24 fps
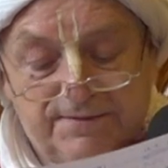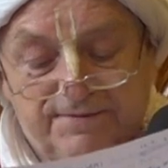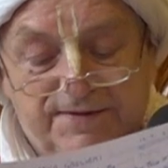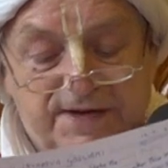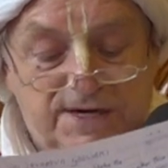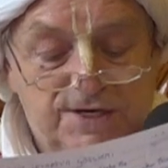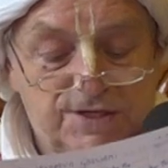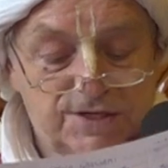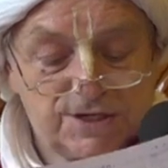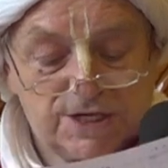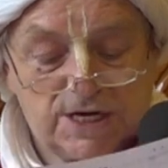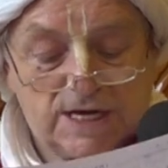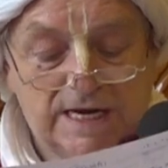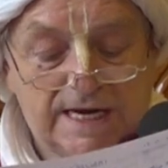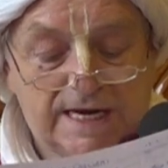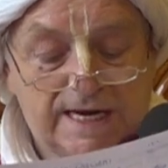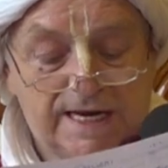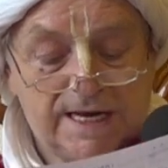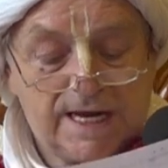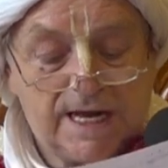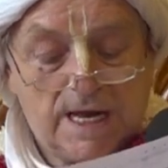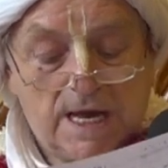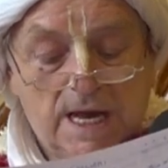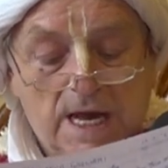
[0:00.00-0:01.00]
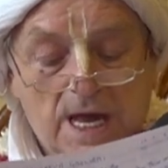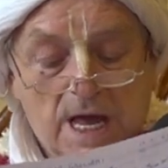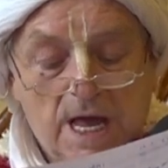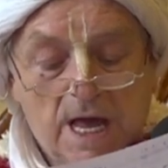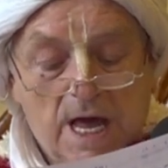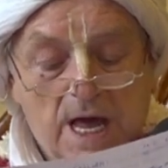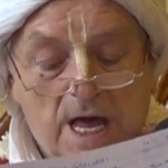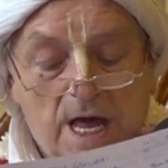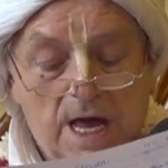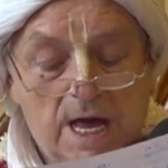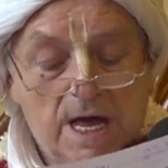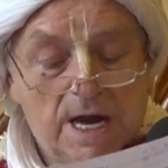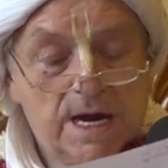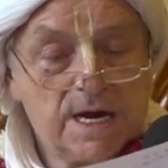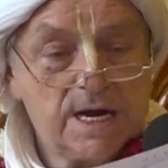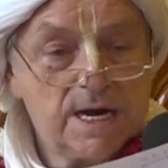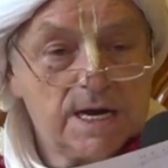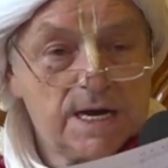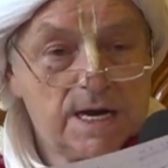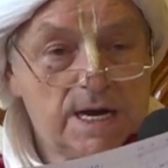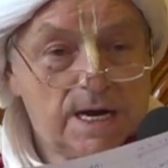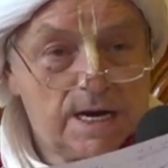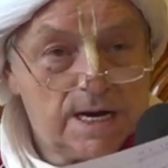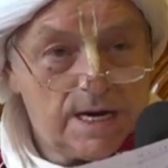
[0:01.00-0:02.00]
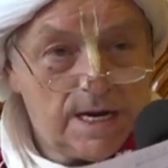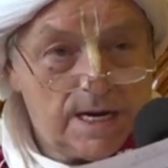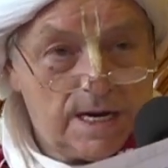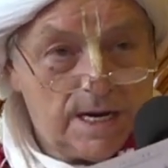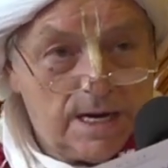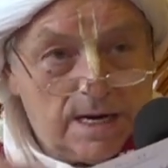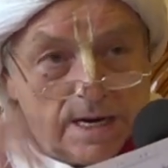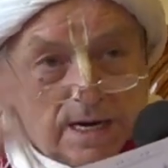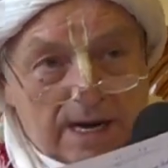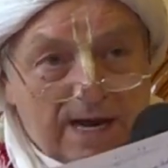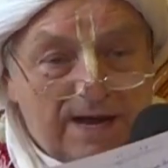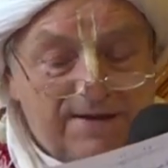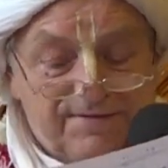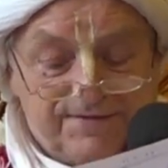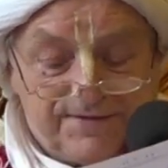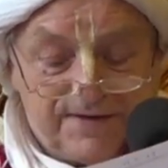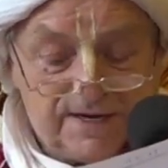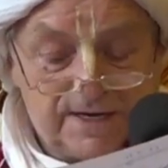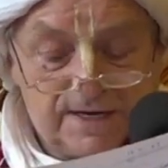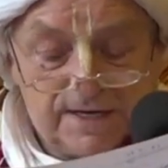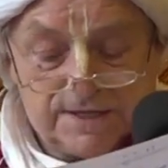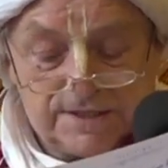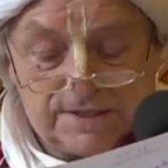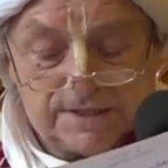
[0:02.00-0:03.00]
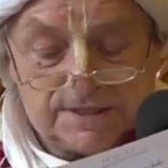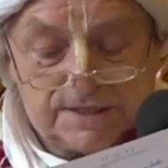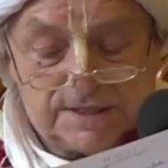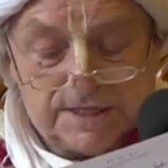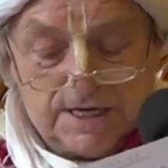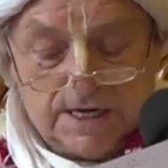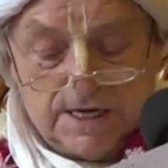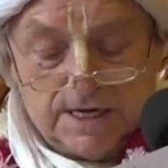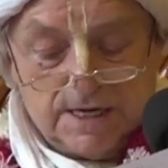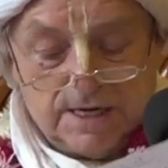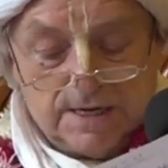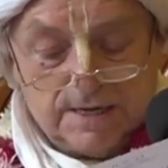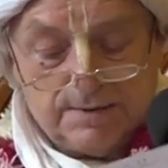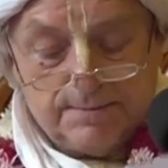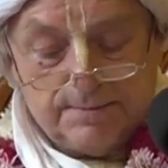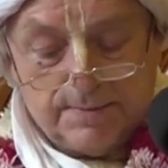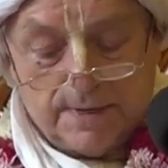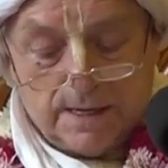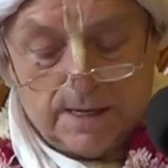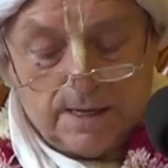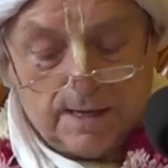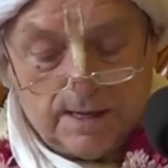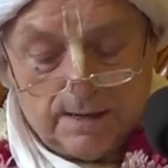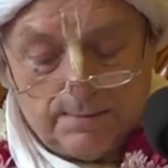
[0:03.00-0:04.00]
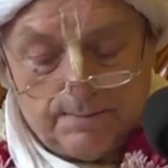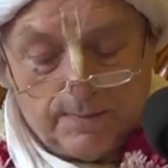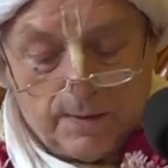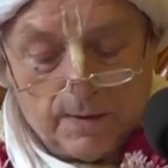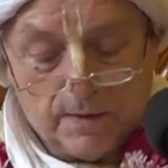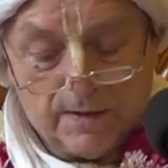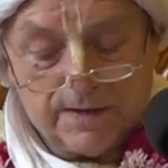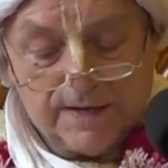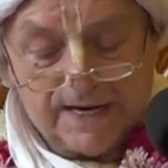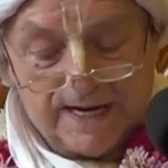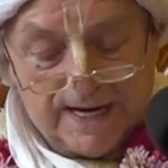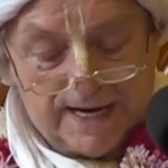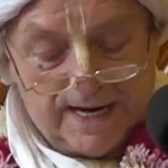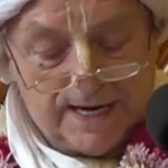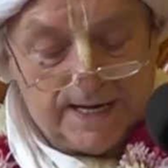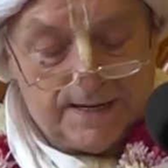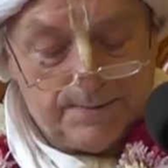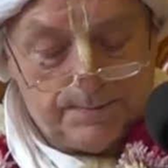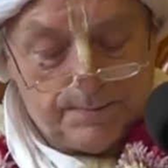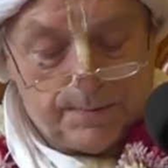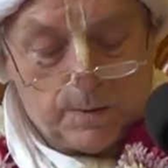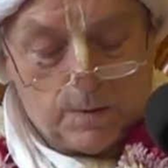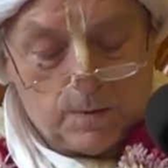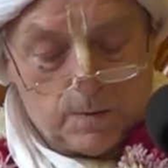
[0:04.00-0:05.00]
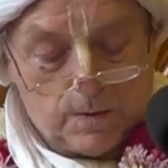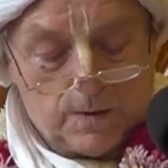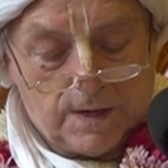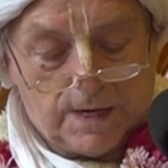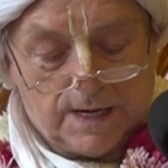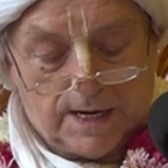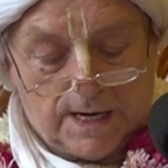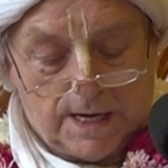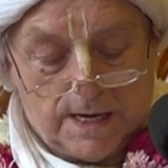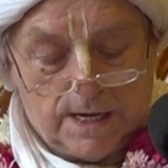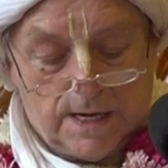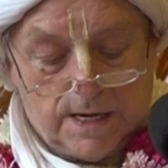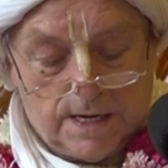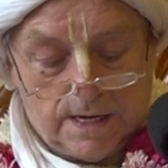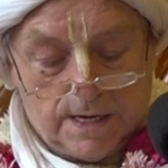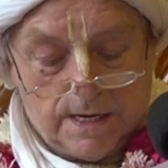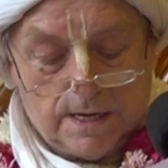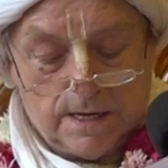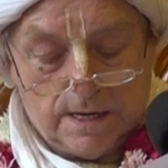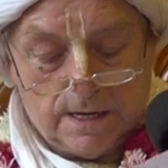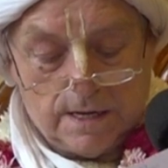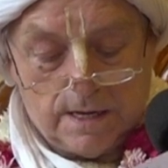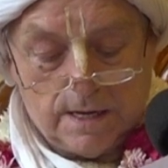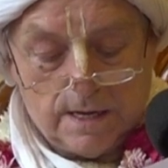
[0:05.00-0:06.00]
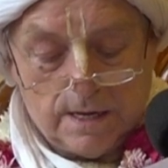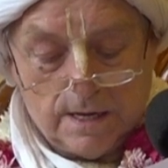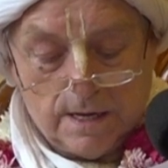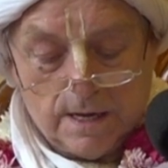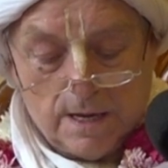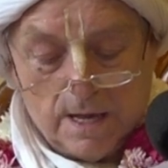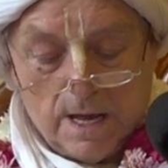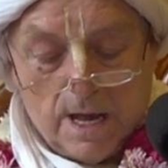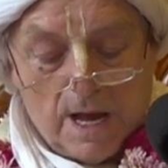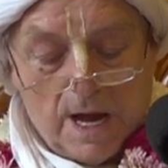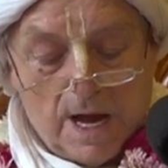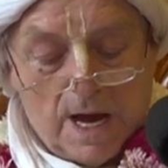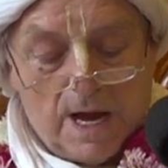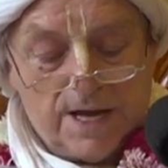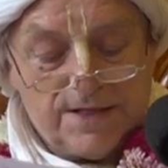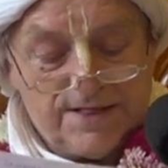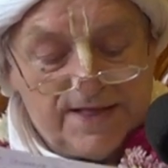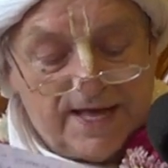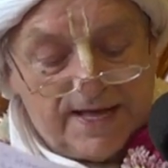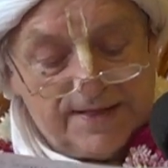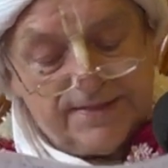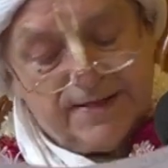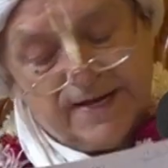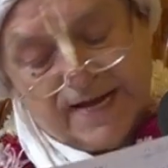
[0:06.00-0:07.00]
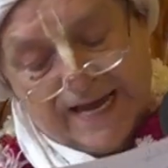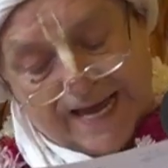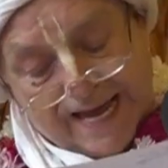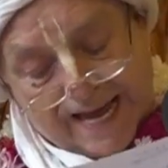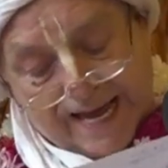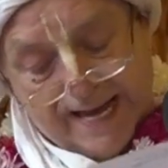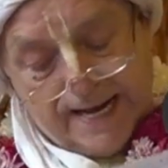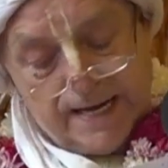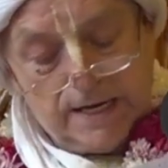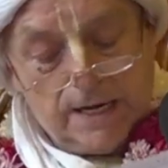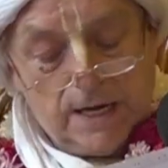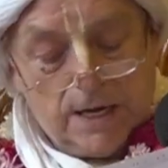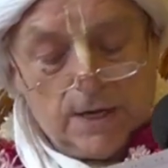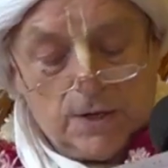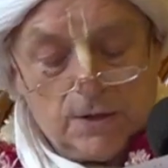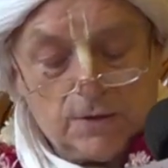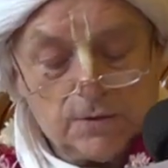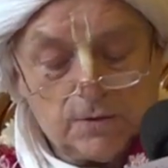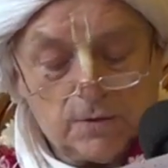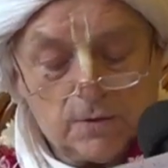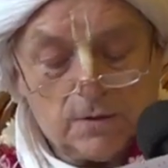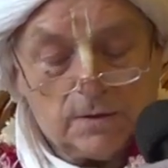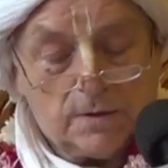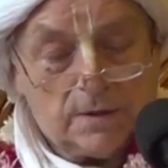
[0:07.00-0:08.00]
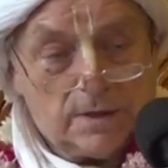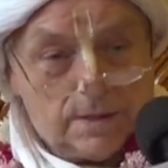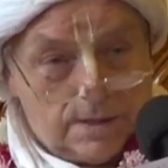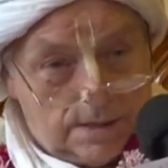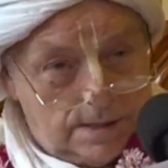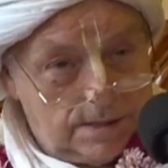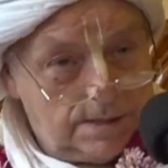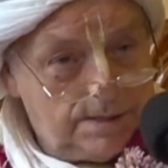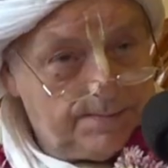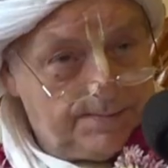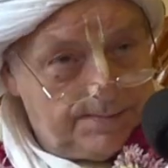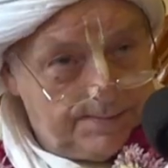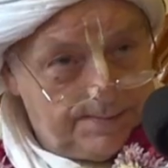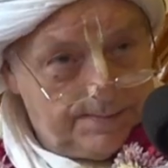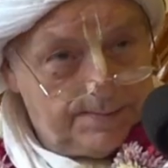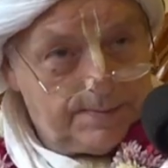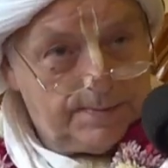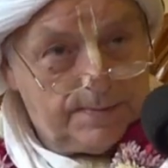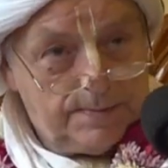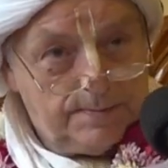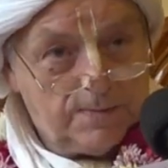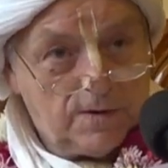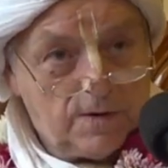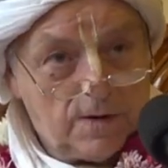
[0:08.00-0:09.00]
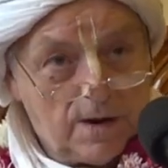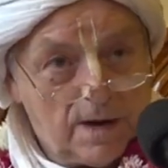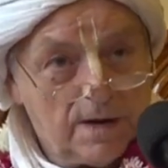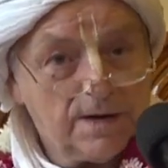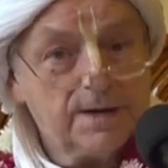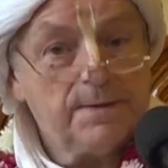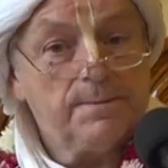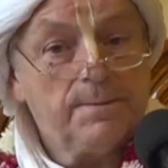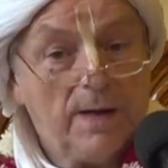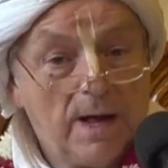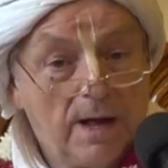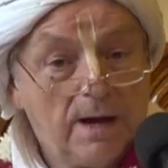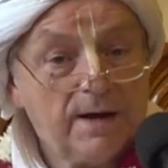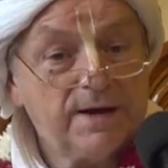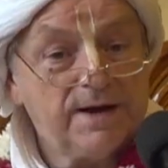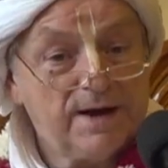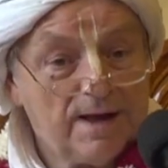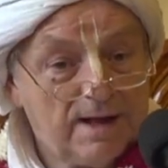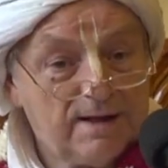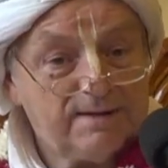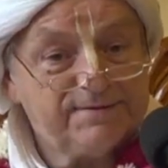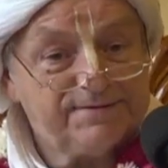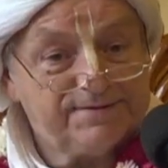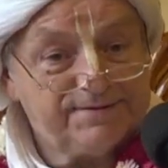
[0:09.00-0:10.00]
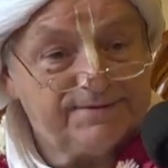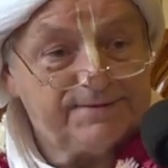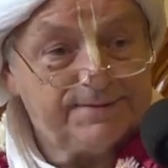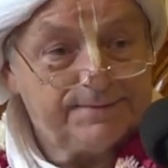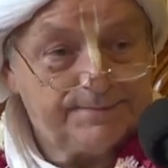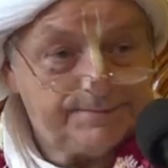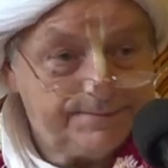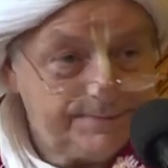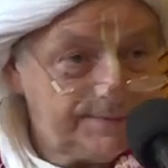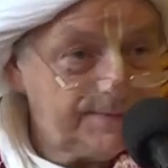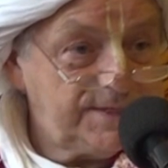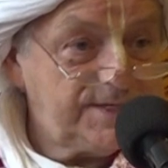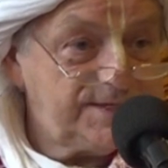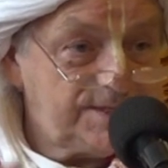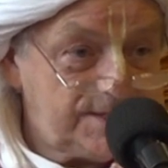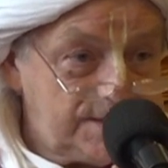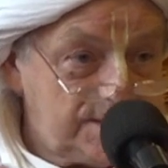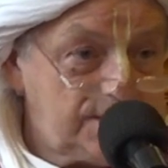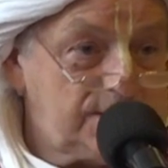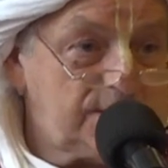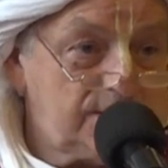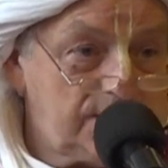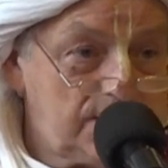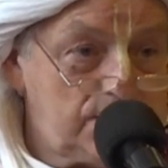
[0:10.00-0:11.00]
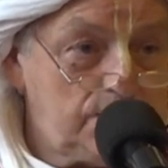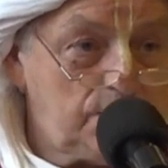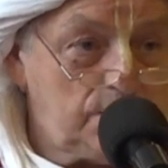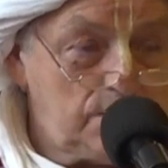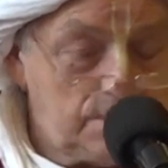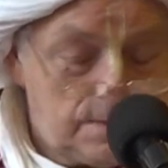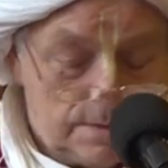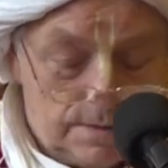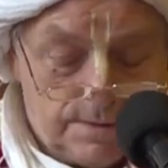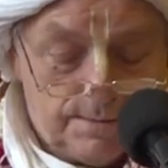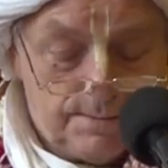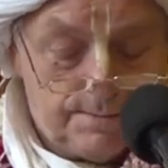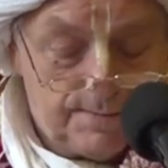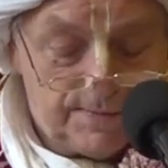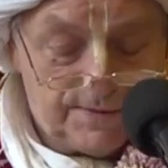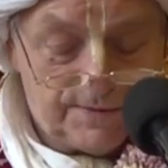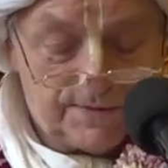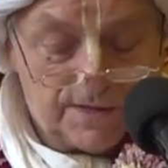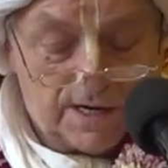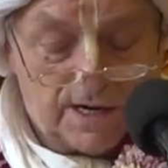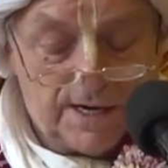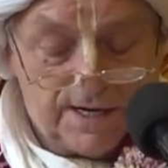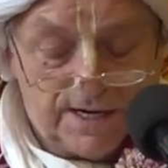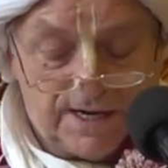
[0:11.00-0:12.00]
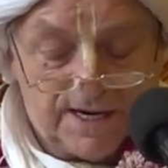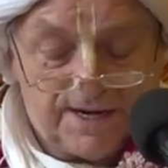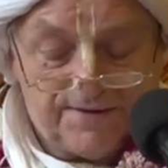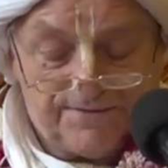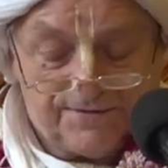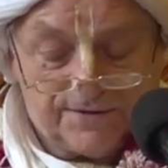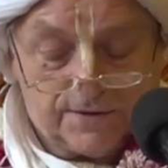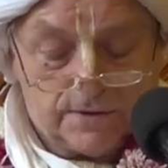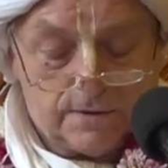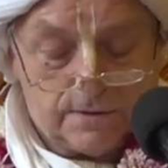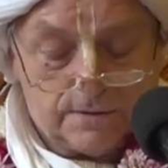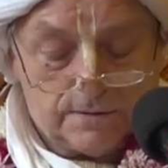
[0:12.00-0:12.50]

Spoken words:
eventually and left his body in Puri. And then the king took Radha Madhav, this is Jayadeva's